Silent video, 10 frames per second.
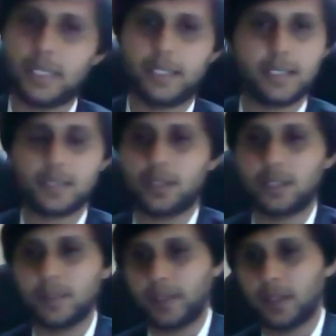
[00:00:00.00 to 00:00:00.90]
it does
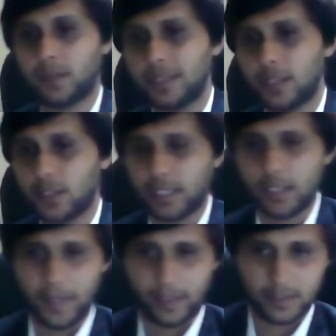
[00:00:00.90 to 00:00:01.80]
not depend on whether you're
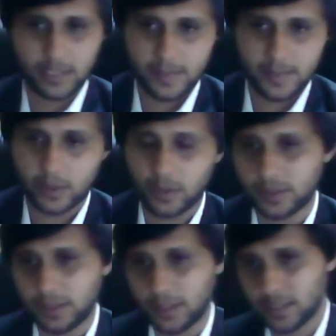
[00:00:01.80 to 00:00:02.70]
studying a practical subject or
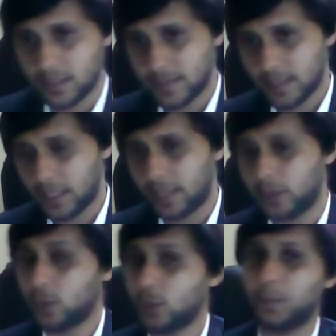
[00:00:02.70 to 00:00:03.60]
a theory subject. I
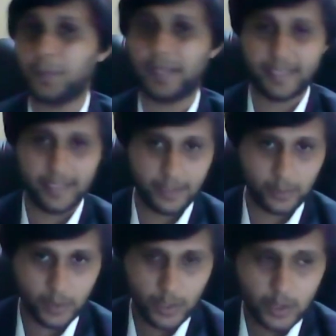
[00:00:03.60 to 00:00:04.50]
told you, break it
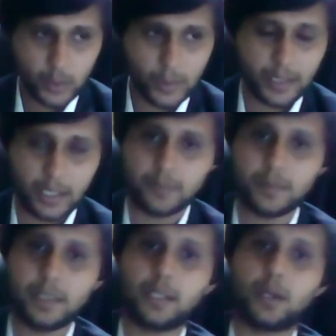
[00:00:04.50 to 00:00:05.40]
down. You can
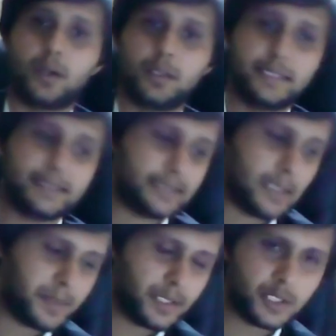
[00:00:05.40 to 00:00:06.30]
convert all these
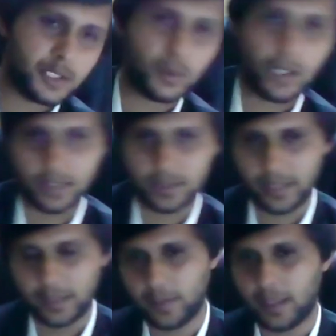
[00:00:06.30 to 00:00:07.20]
chapters to hours.
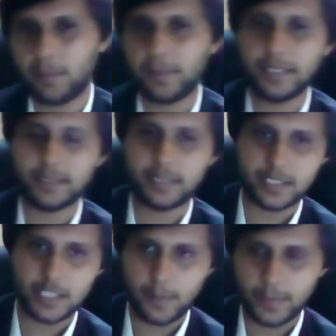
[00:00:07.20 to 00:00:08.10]
Like if I complete
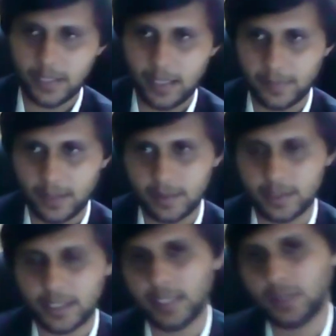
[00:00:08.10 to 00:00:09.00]
this chapter, I'm
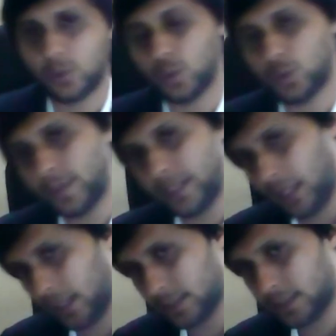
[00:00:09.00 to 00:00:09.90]
studying those
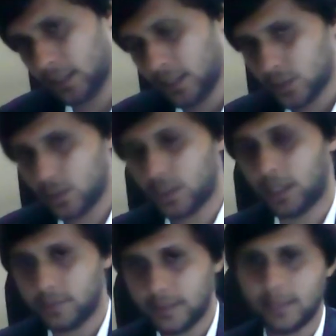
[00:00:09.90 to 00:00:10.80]
many hours. So you
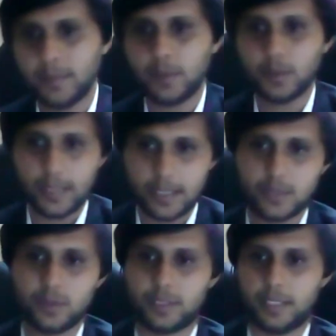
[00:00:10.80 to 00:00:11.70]
convert them to
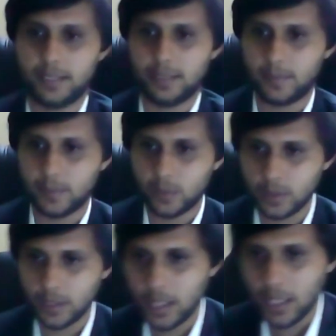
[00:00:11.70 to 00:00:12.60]
hours, you study them. Don't